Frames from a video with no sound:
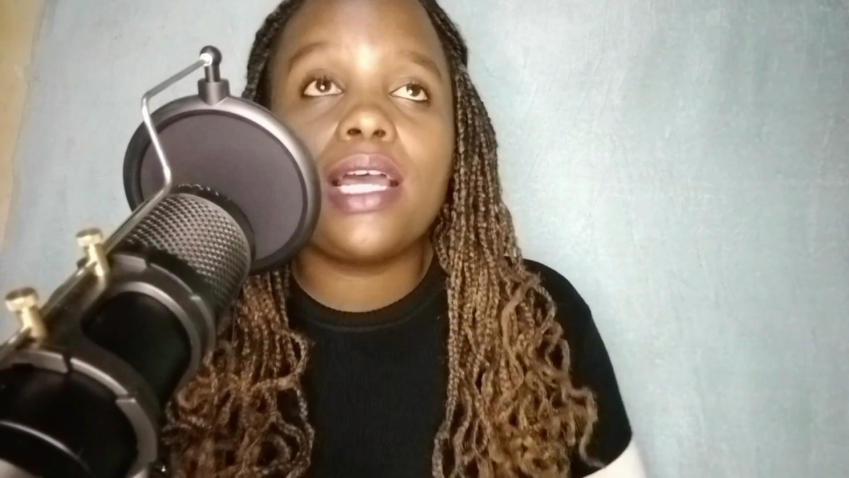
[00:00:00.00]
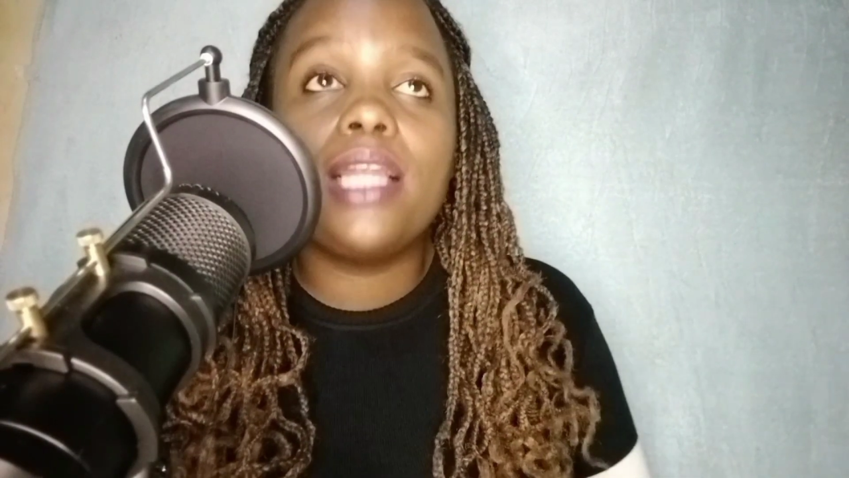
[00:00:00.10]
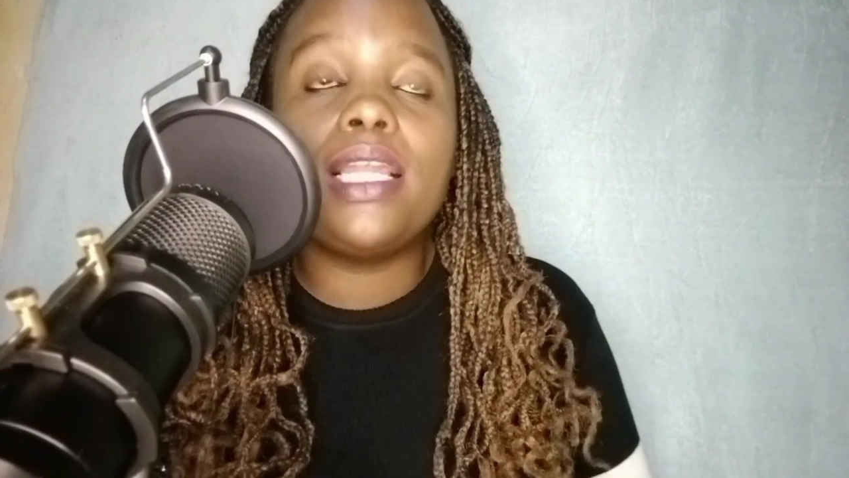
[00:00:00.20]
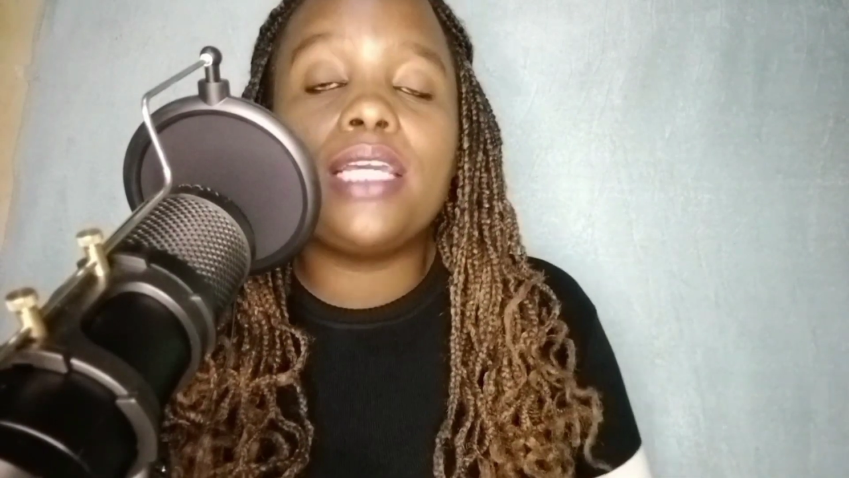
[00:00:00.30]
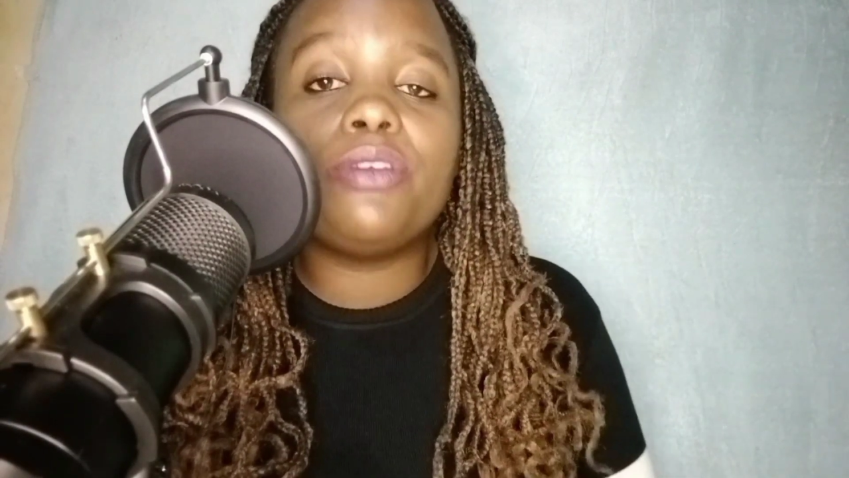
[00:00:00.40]

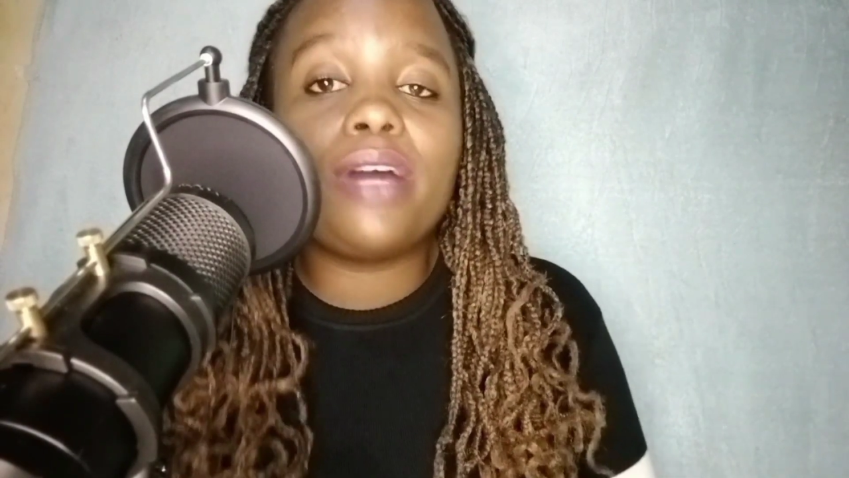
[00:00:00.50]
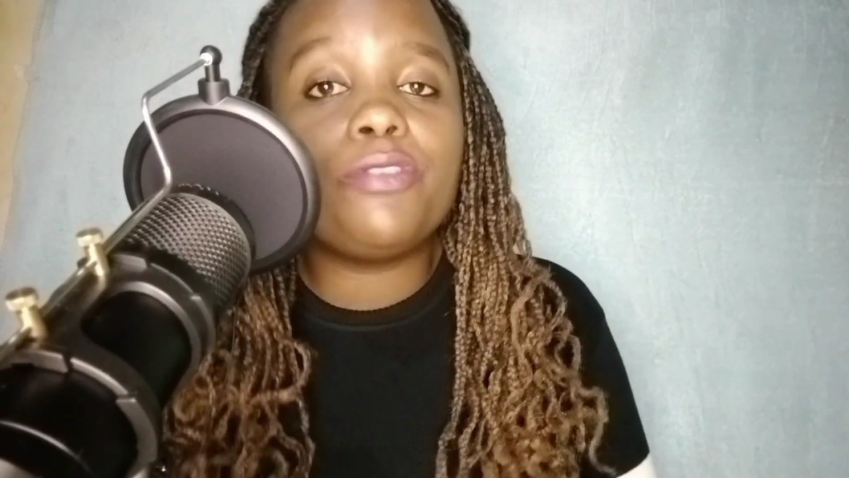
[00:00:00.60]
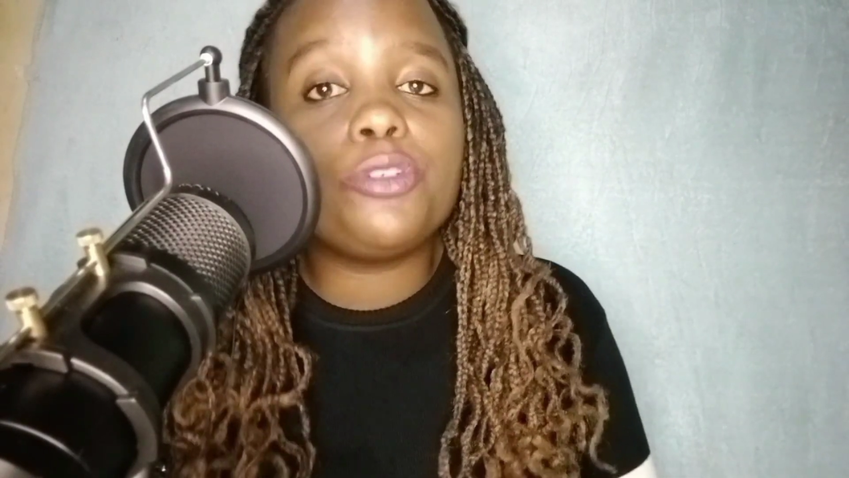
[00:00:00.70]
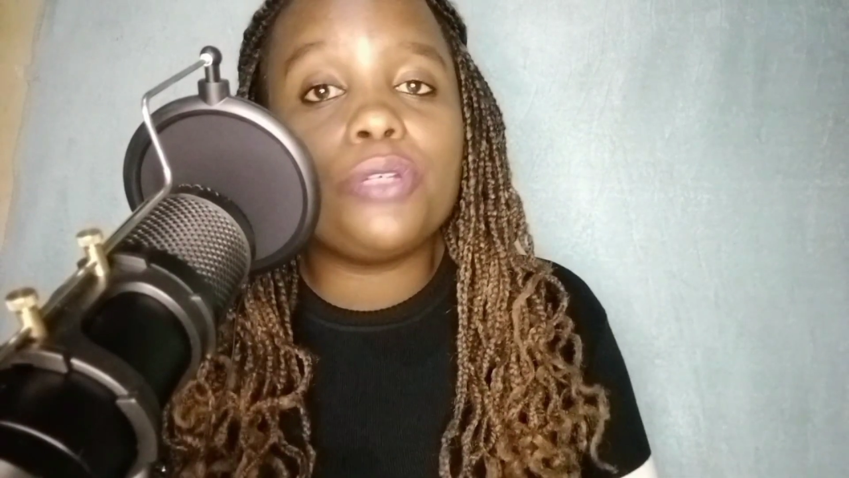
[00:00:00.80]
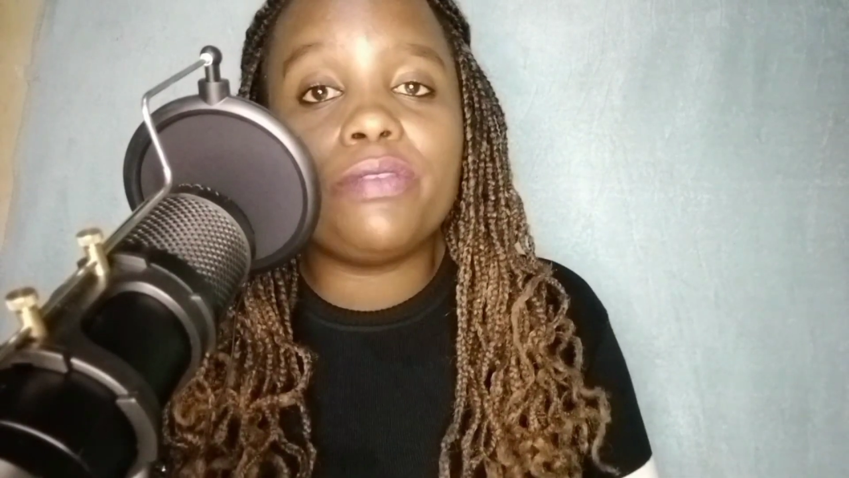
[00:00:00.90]
Like you have
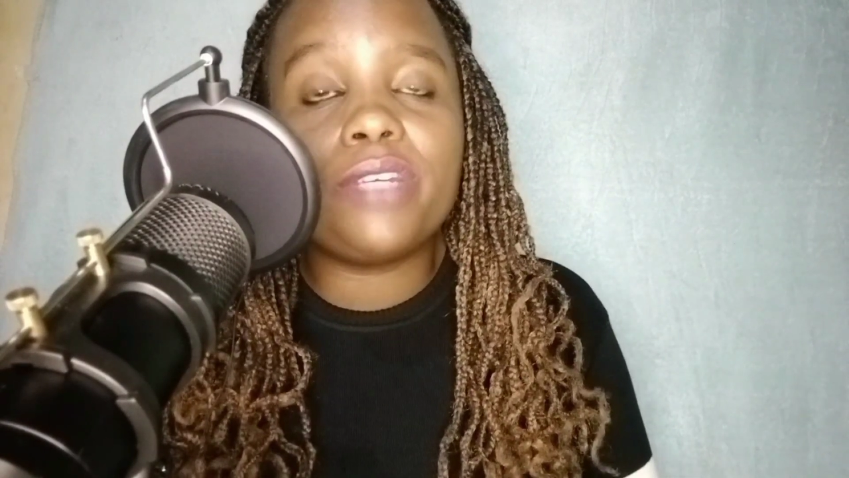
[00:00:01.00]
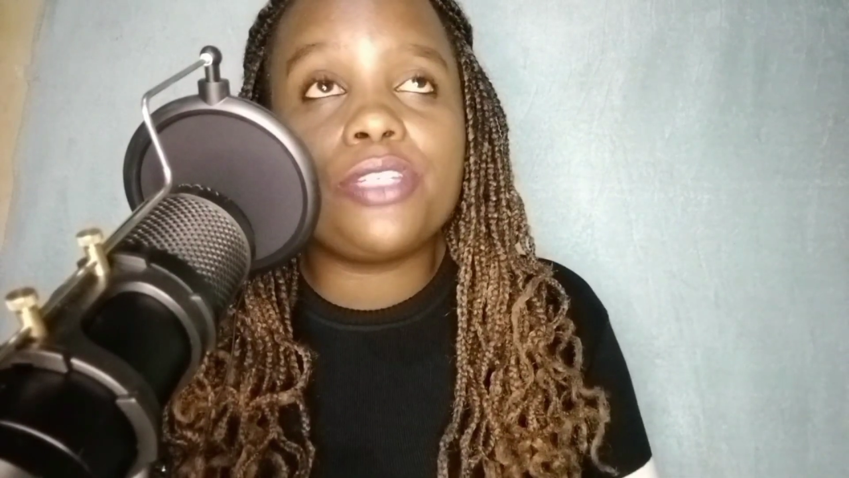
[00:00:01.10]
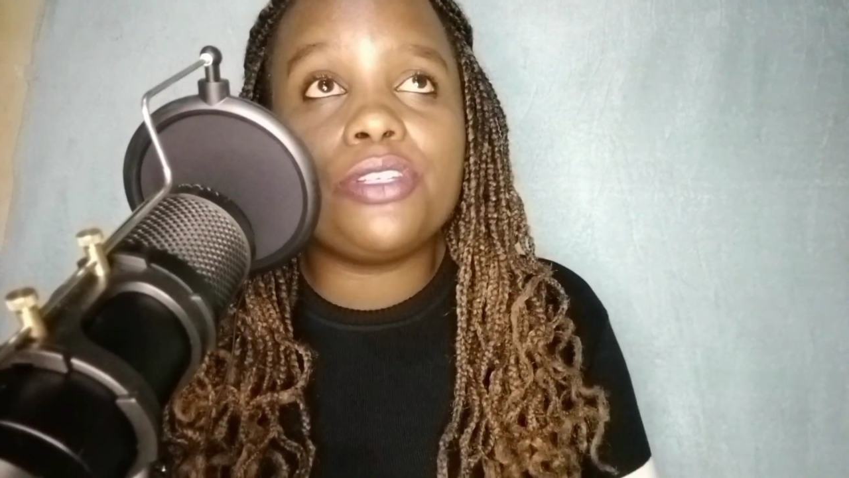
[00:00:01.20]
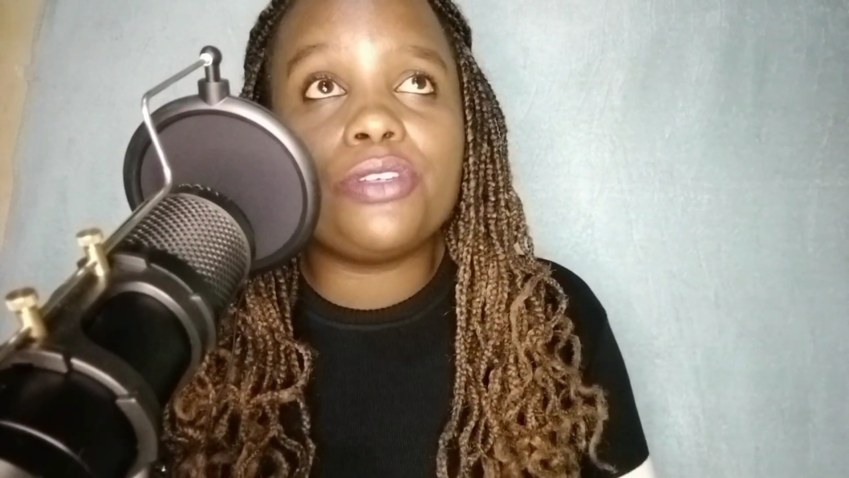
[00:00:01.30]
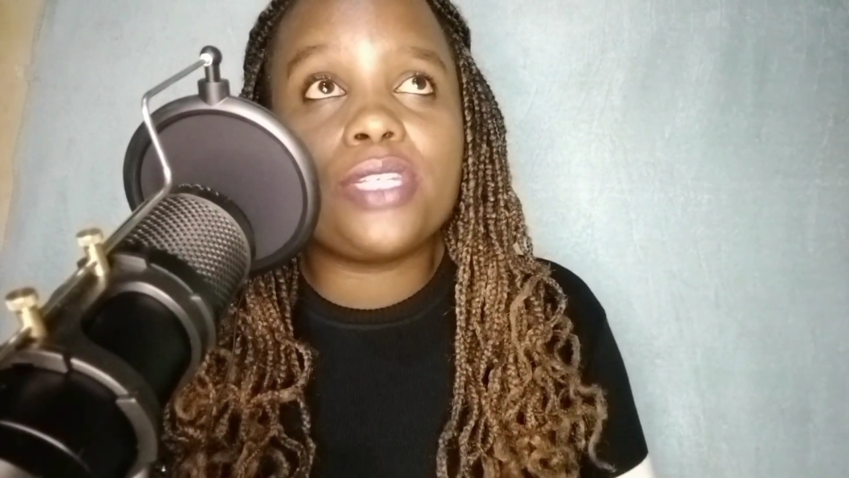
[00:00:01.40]
to
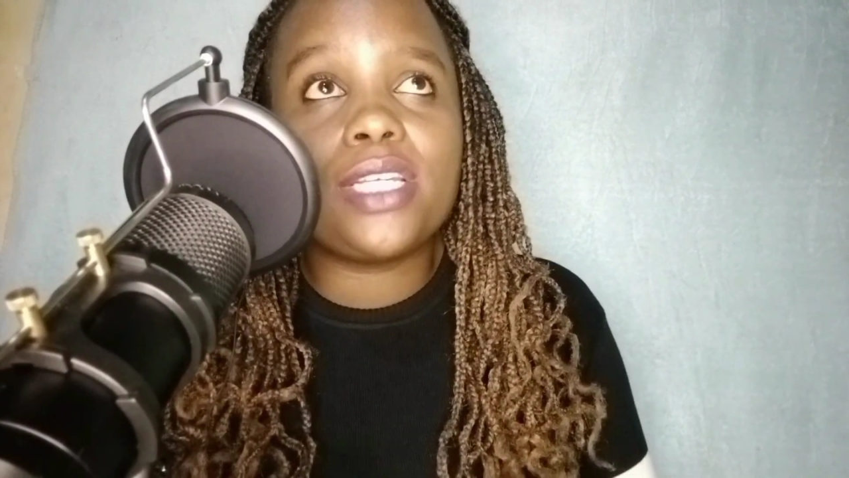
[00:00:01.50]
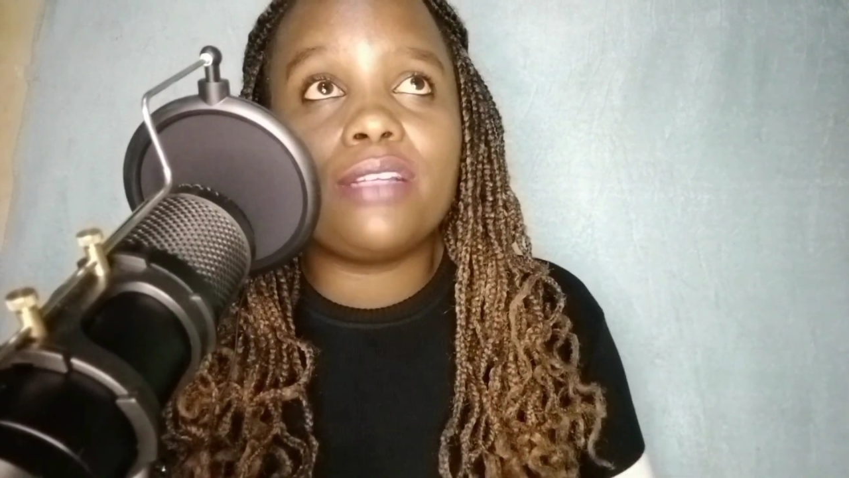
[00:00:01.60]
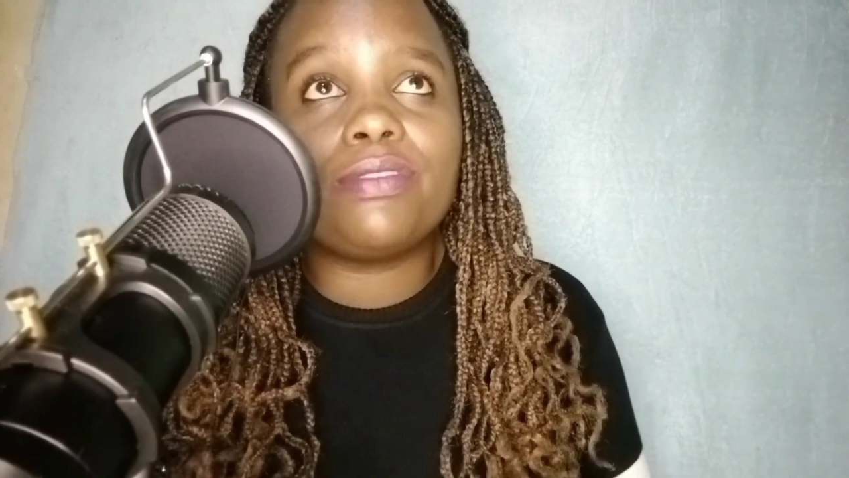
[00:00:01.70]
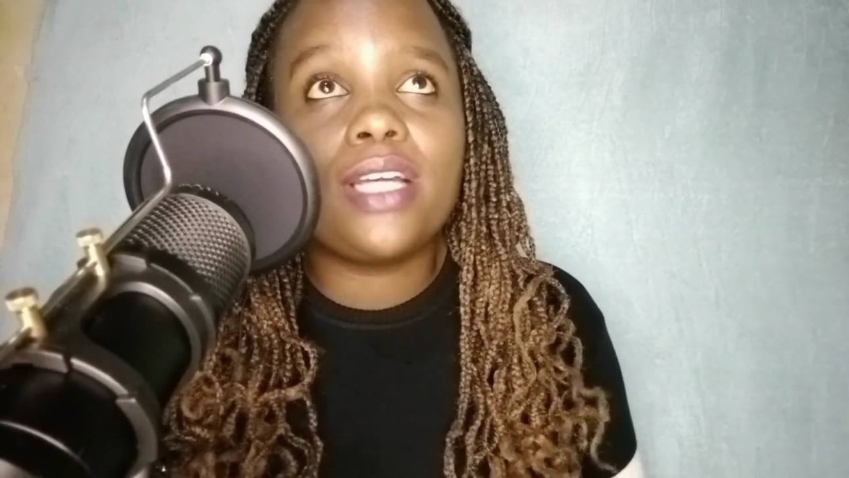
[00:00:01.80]
invest in yourself.